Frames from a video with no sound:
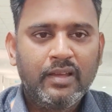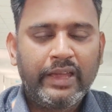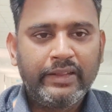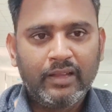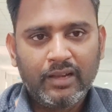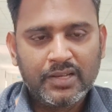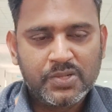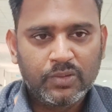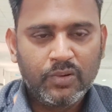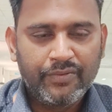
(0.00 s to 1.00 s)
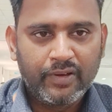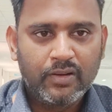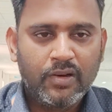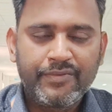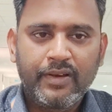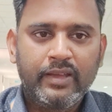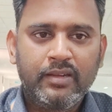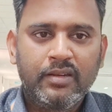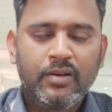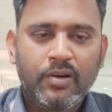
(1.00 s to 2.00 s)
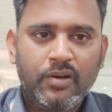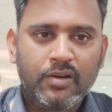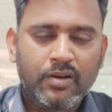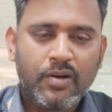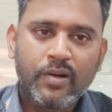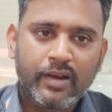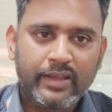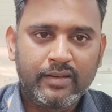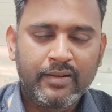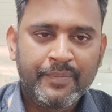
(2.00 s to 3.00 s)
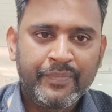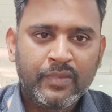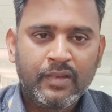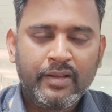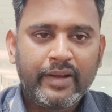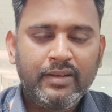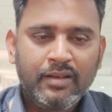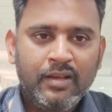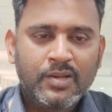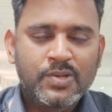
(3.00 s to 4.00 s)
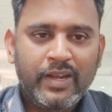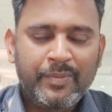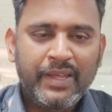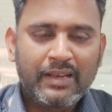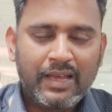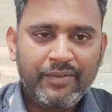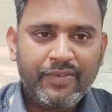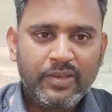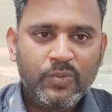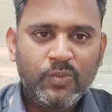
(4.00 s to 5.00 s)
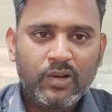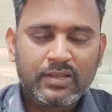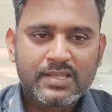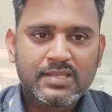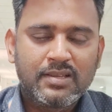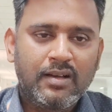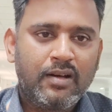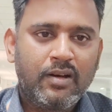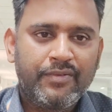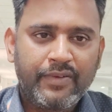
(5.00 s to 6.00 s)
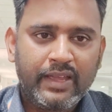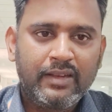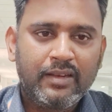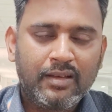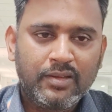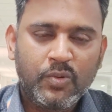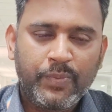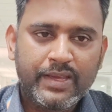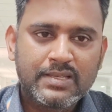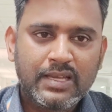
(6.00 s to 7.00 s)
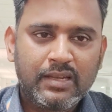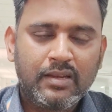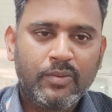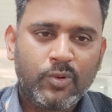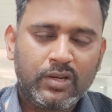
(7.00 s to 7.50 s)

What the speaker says: Either I should go for offline or online, right? So let me clarify you what is offline UPS and